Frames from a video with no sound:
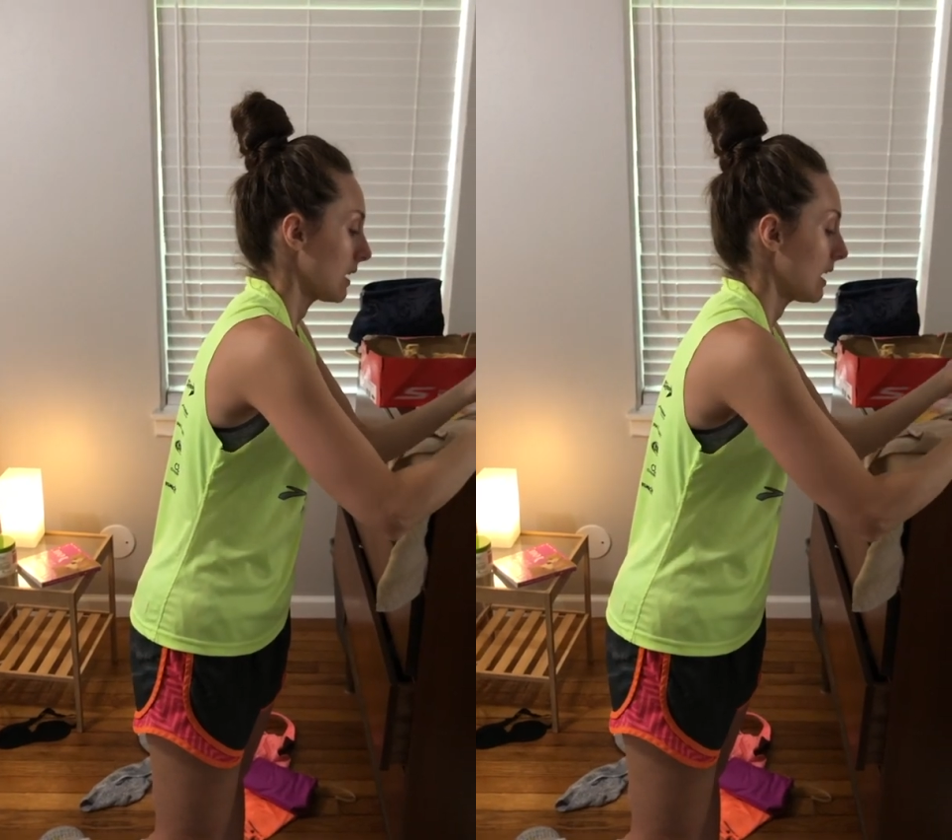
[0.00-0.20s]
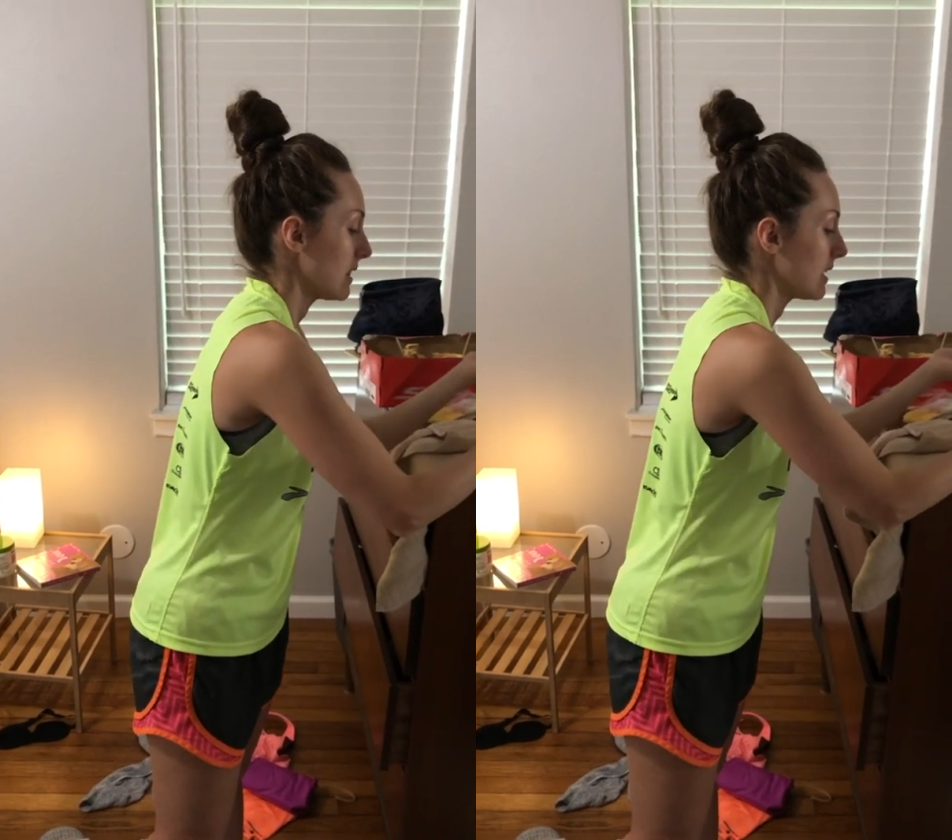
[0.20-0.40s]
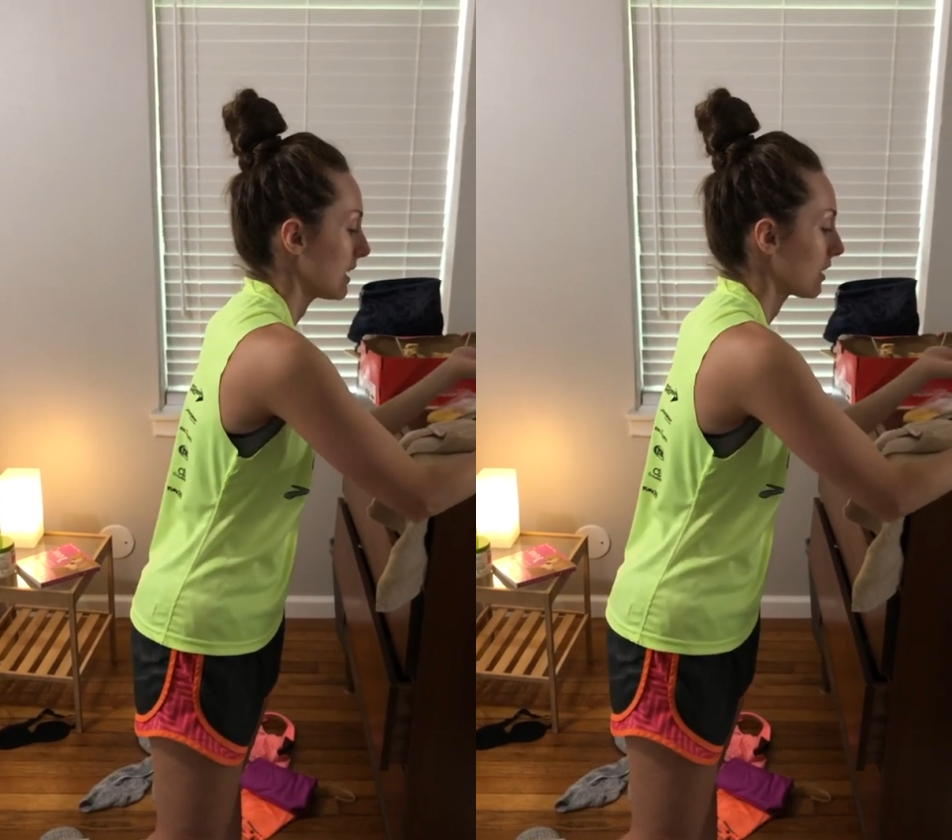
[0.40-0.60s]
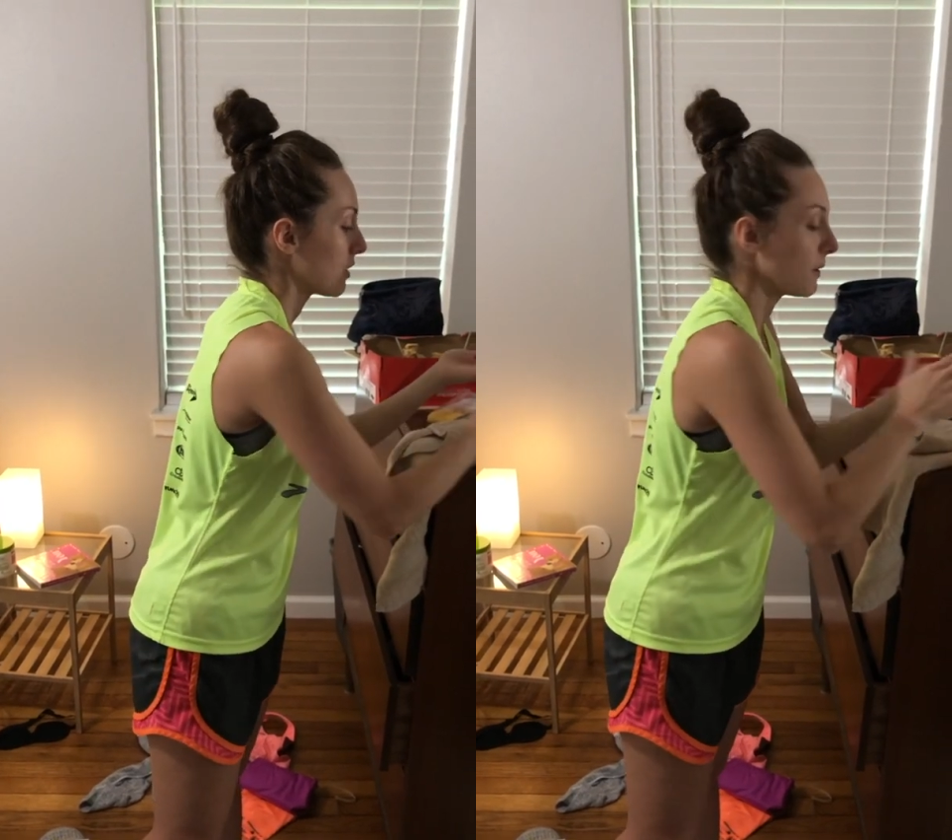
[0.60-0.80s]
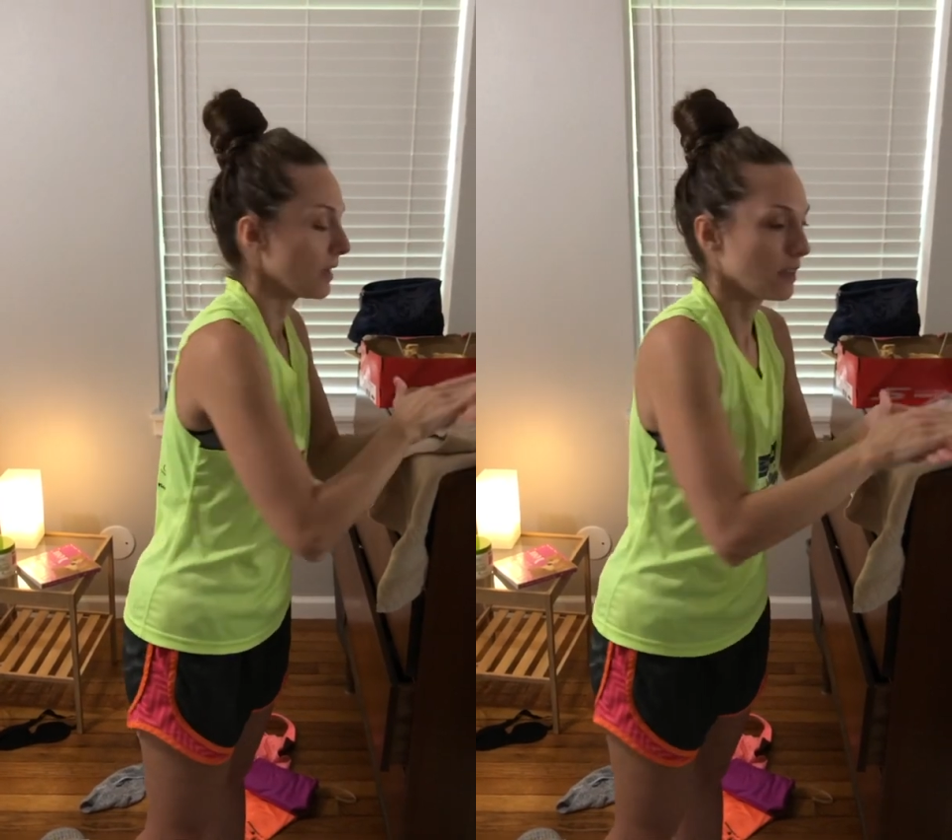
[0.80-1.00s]
and then I'll go
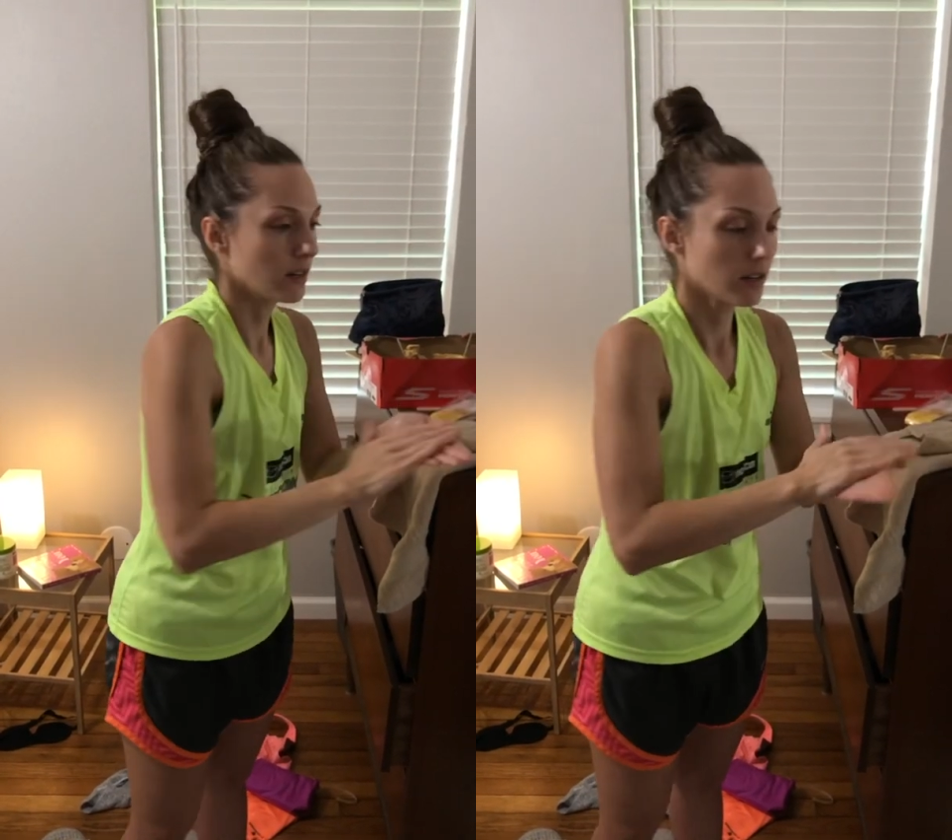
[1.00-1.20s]
in